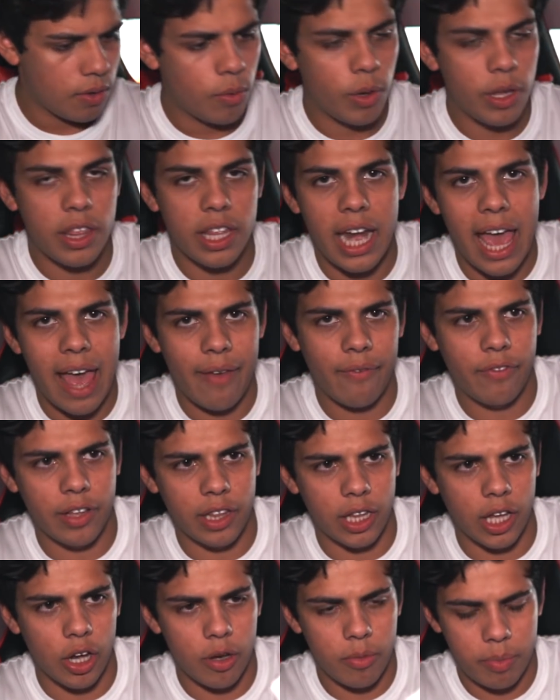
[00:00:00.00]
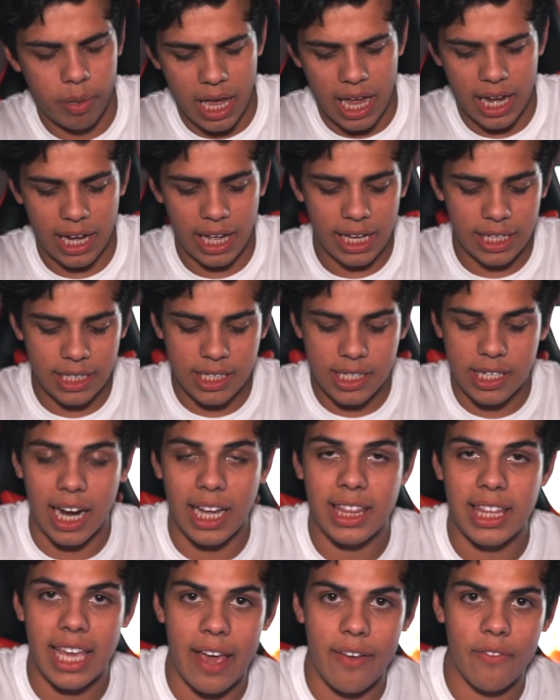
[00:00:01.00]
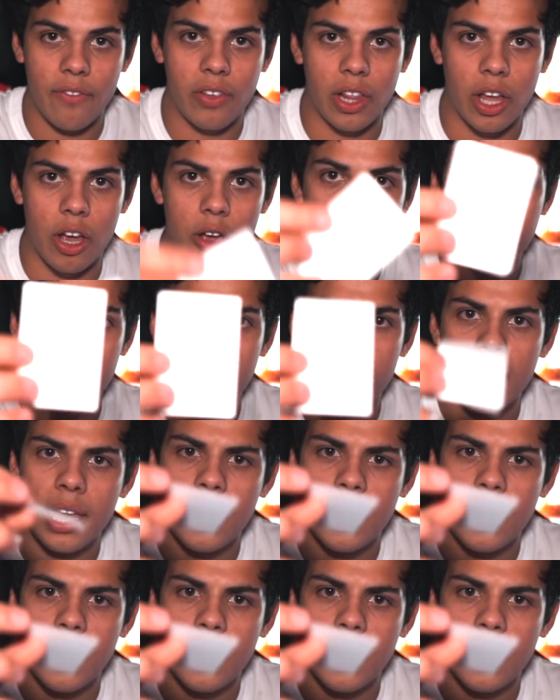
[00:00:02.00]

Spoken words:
with an envelope, and inside the envelope